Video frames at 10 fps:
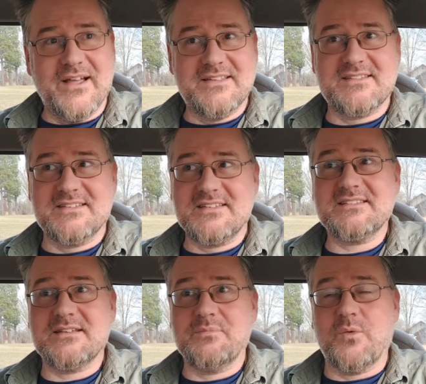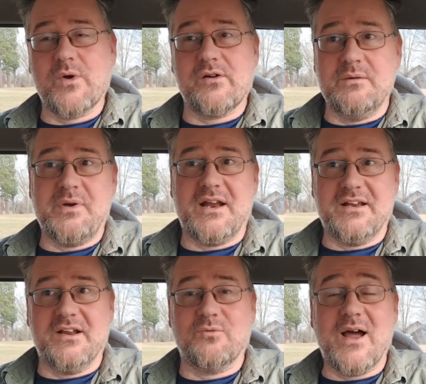It's the system that we're
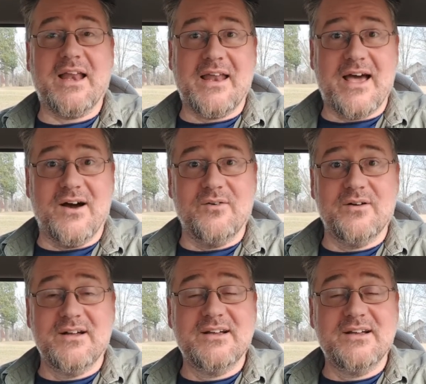embedded in right now.